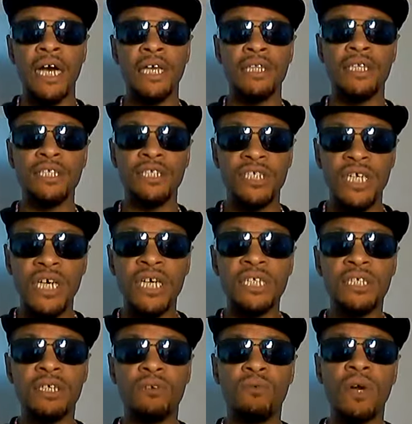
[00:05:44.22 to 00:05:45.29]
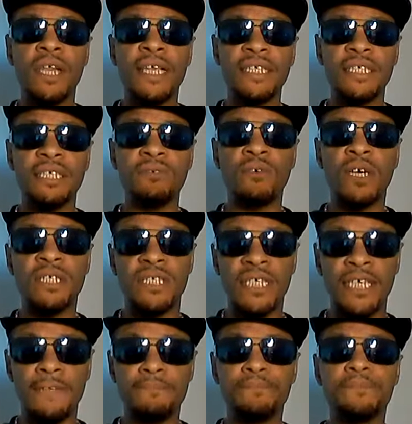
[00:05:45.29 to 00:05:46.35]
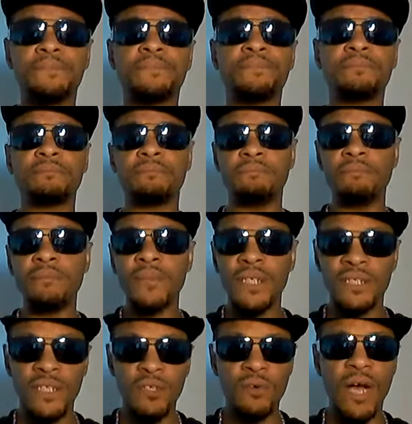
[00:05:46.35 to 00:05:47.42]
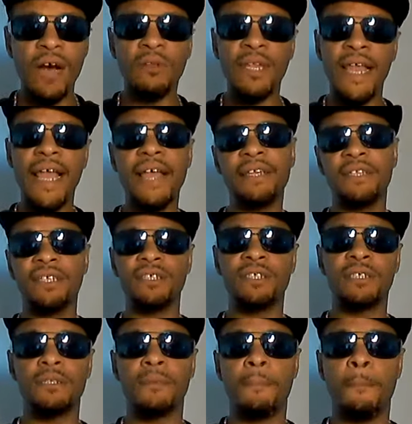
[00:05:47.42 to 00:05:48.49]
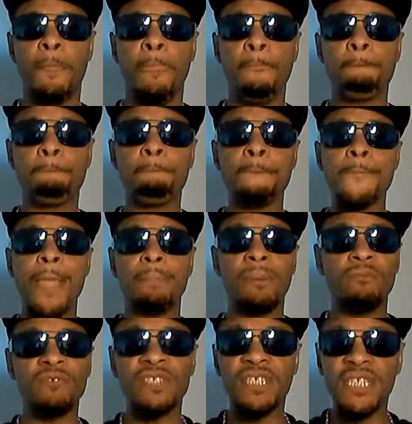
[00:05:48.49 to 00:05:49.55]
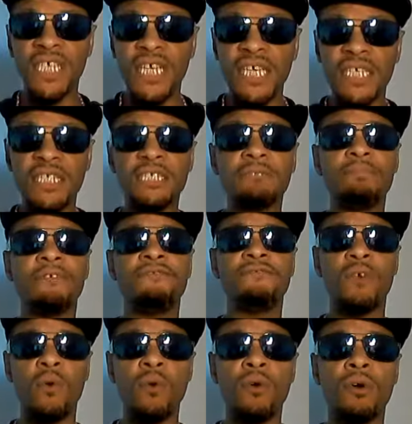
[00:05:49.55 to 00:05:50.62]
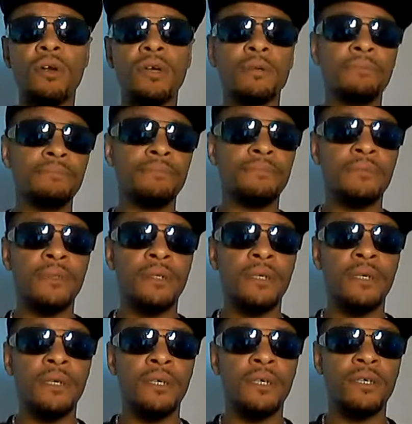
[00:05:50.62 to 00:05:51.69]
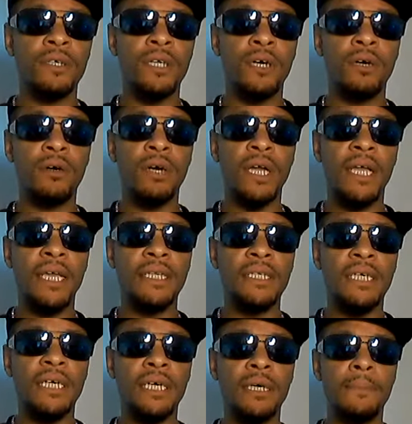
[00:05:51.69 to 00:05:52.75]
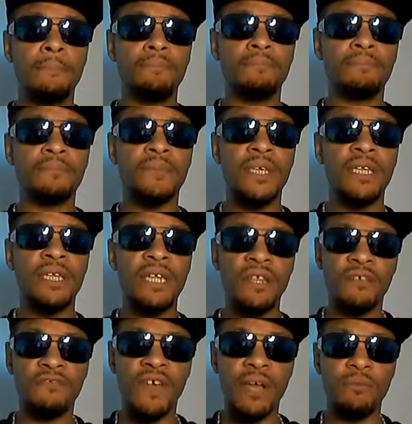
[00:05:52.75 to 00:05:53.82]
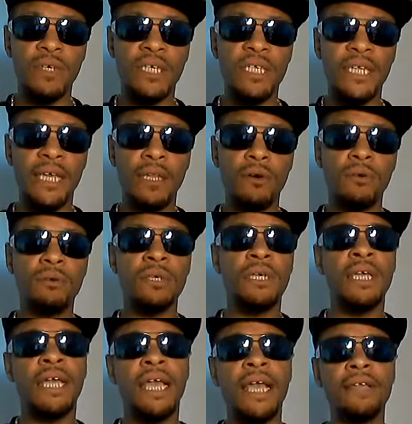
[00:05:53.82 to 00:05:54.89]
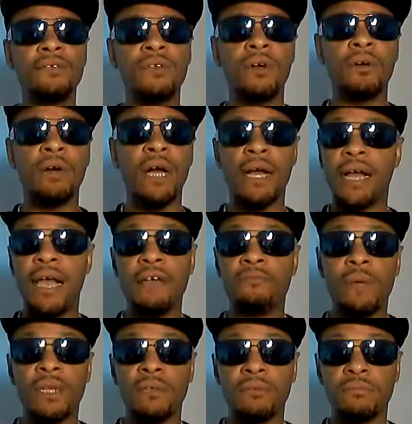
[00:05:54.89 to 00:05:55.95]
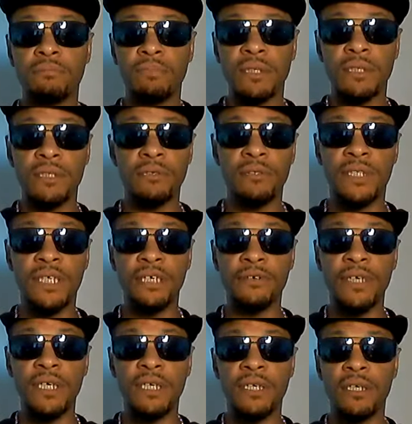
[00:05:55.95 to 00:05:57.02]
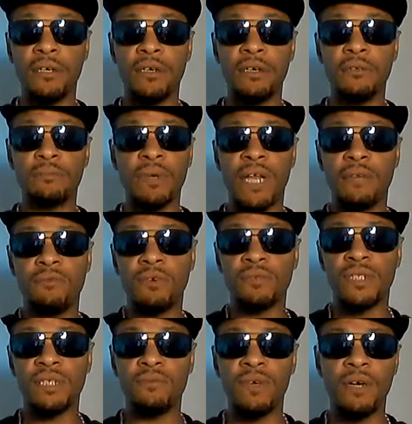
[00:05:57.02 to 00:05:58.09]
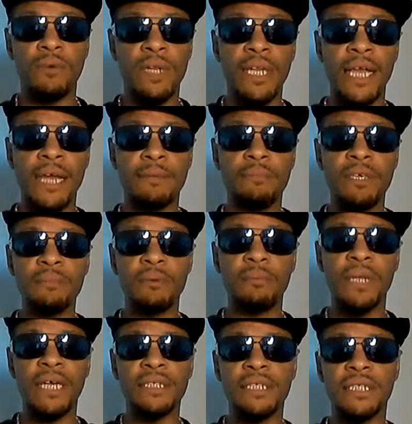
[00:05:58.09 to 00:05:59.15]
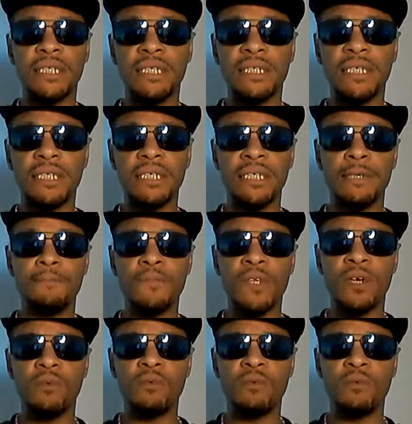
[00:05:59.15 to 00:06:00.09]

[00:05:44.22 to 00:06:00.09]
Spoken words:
The judge, 118, 110, blew outlandish. But we've seen this before, you know, and in another fight with Canelo. And, you know, I have my little theory, you know, it probably won't sit well with a lot of people, but I just think that, you know,